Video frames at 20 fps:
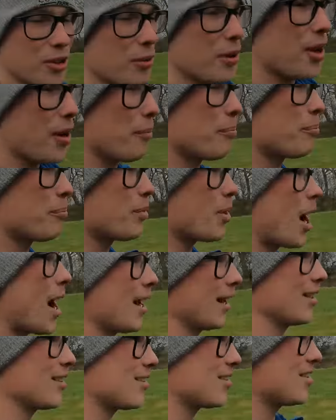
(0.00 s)
so we are
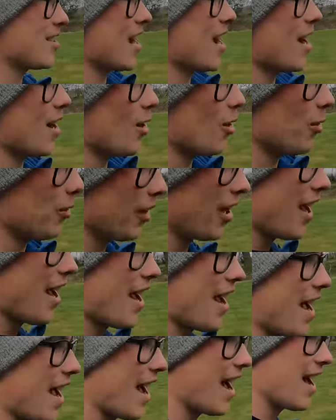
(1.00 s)
back down
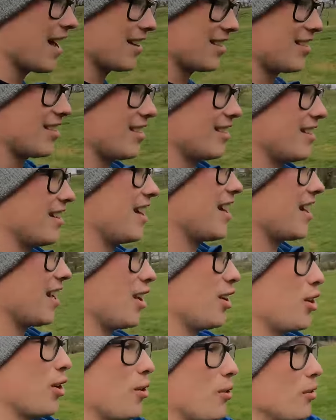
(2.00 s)
at the
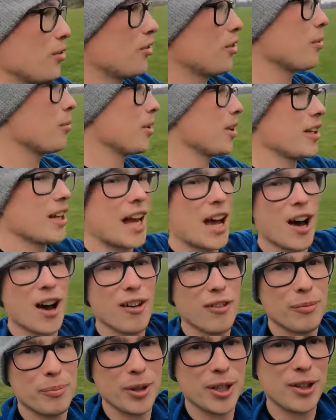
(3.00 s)
ewes that we let
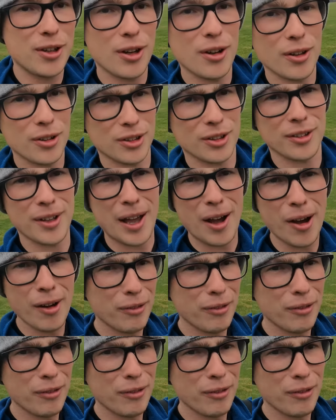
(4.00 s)
off because, let